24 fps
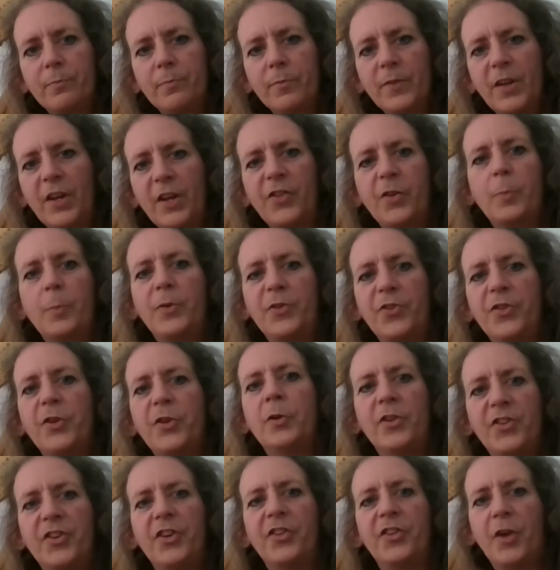because the
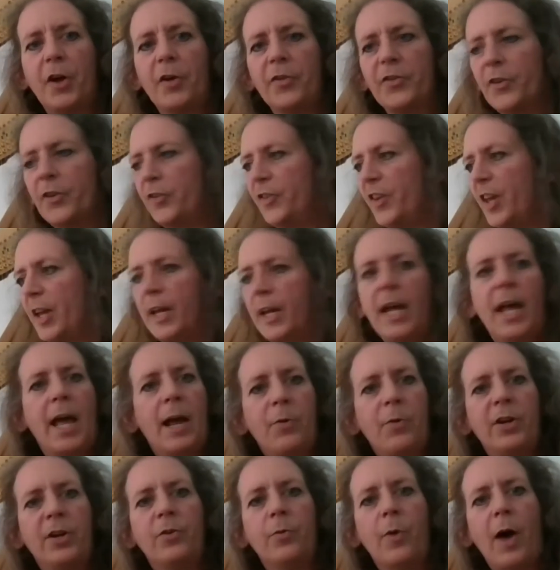bassoonist is also saying, hey,
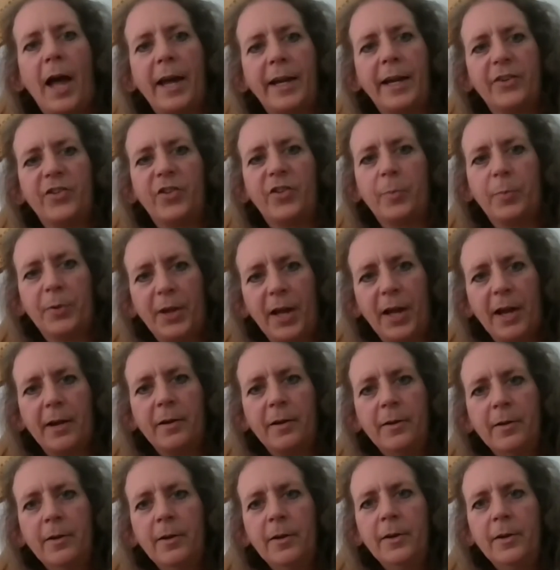when do I get to play?
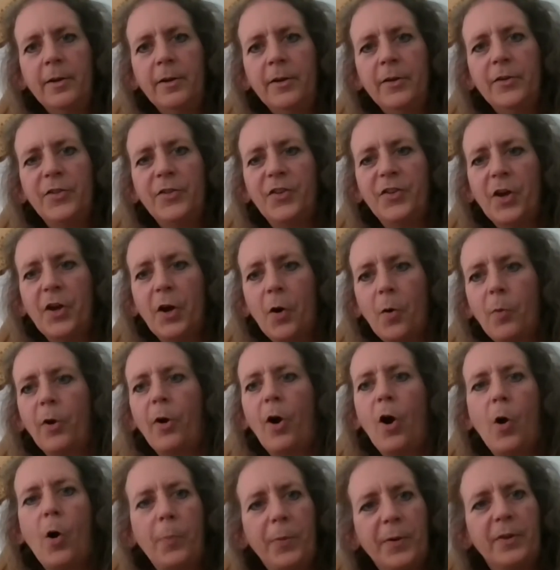So we're
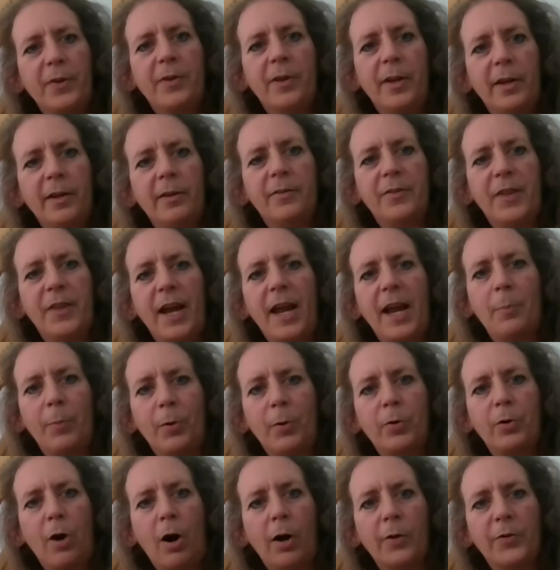hoping that the
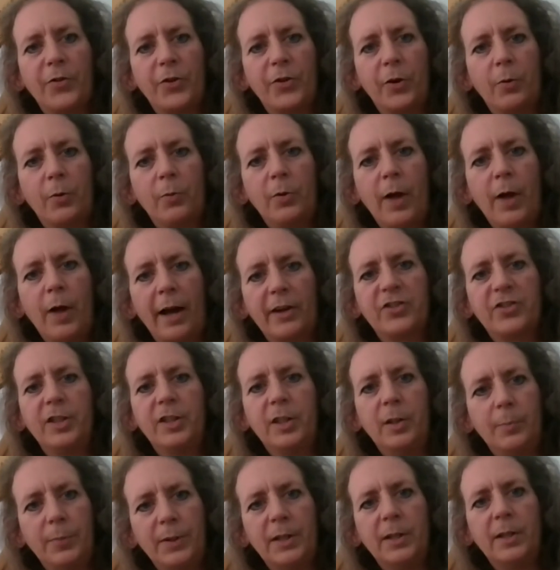April concert will
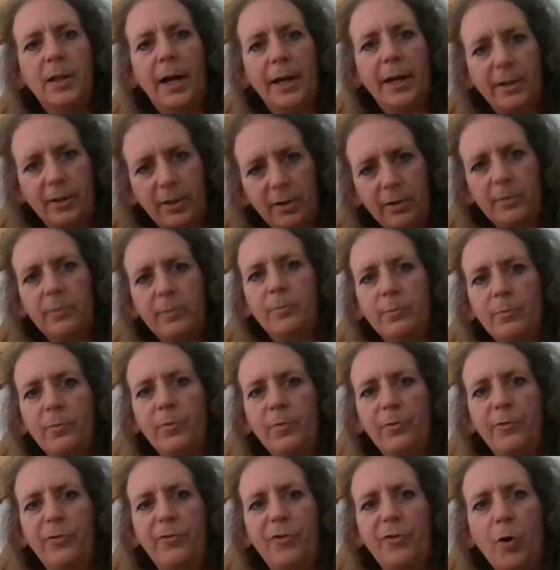actually be like
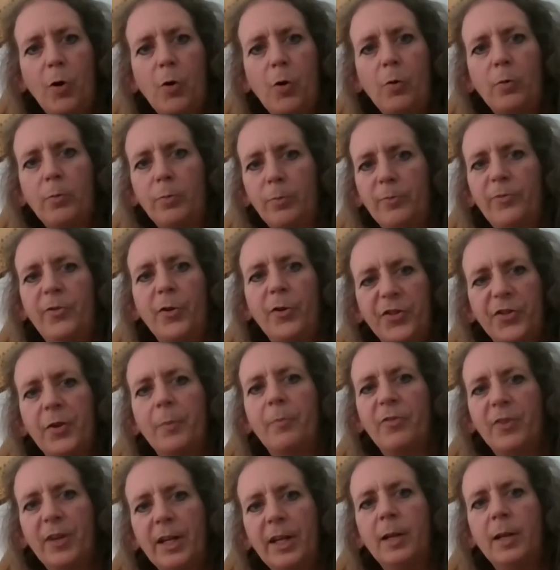full
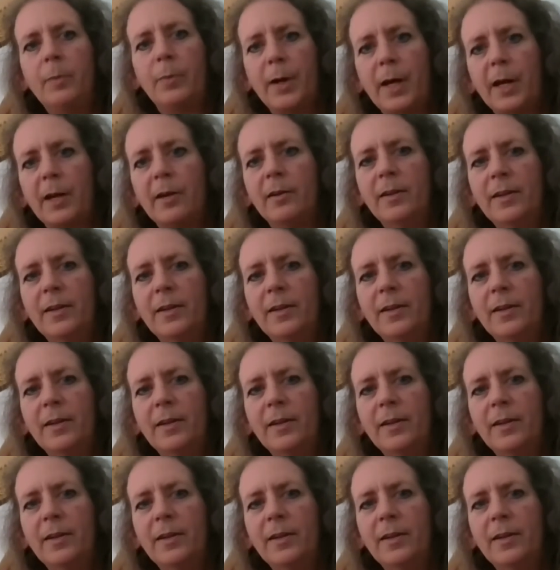symphony. But